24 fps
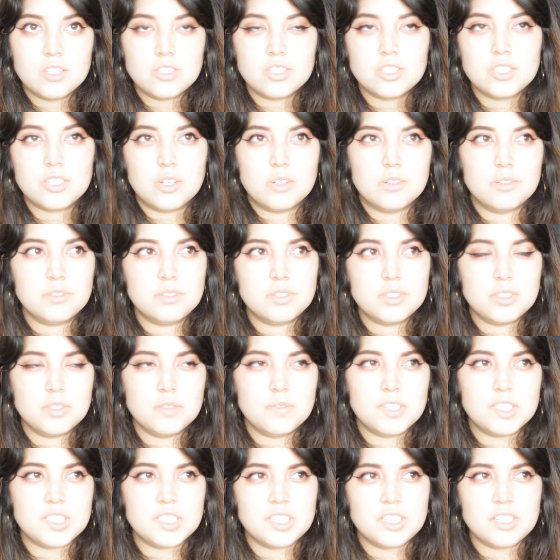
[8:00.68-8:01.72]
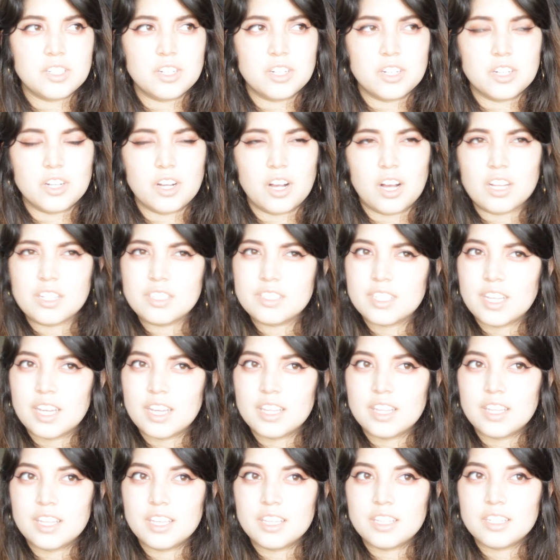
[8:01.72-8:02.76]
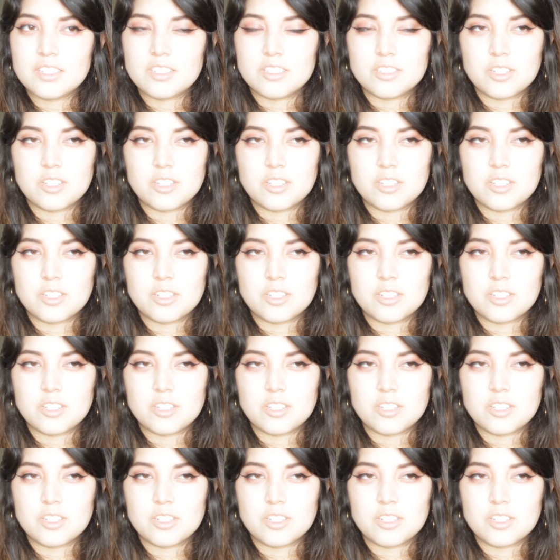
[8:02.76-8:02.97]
she goes to visit her aunt, I think.